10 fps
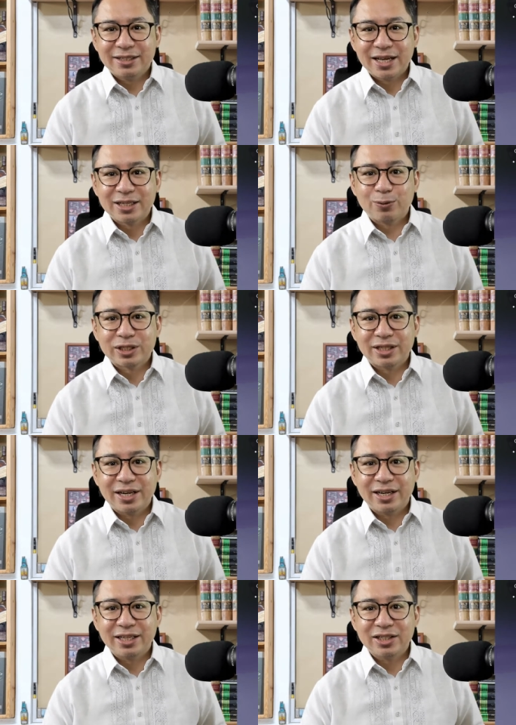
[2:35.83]
neither was
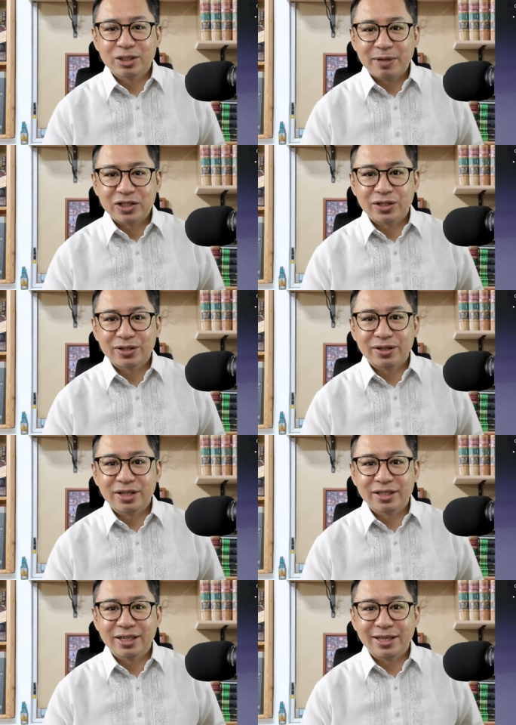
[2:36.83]
there any inspection
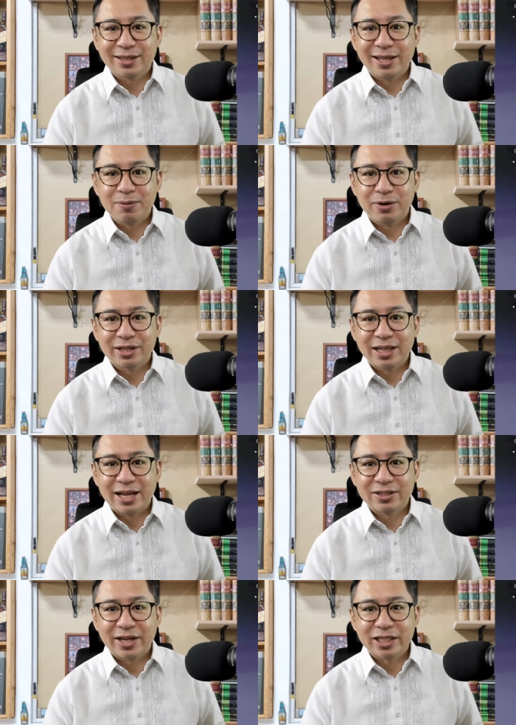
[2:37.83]
conducted at Del Monte
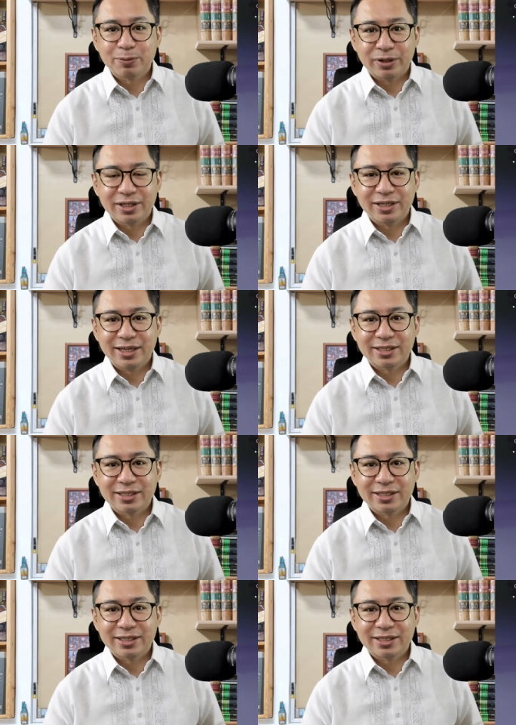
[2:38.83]
Land Transport